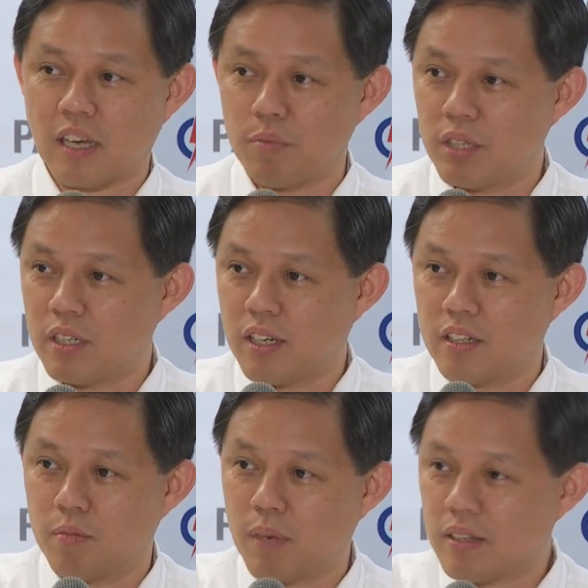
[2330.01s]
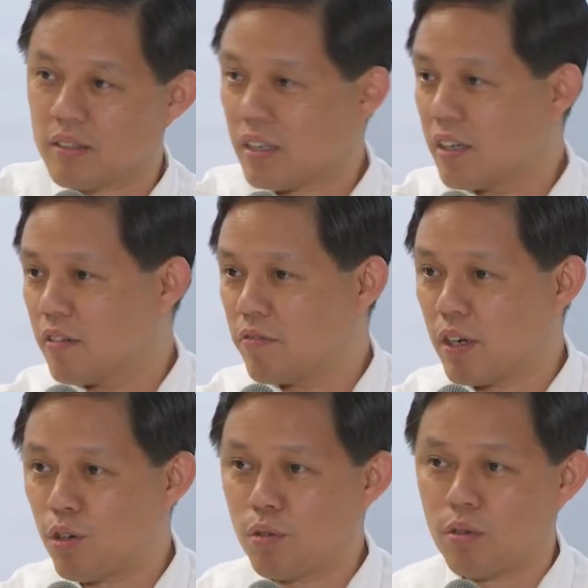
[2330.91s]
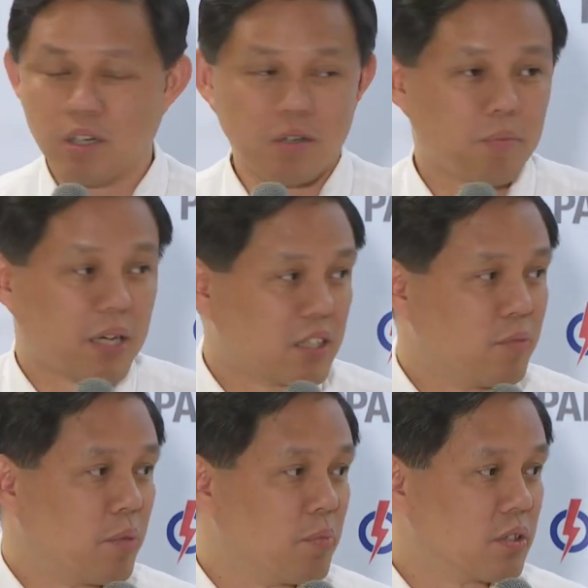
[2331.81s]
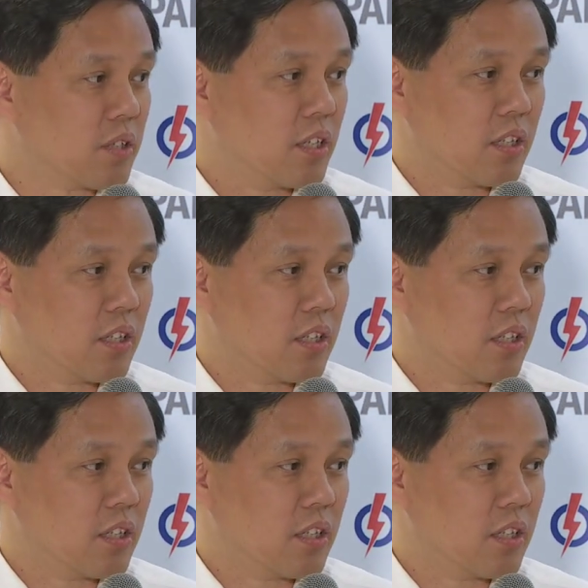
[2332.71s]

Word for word: cabinet and amongst fellow uh, party members.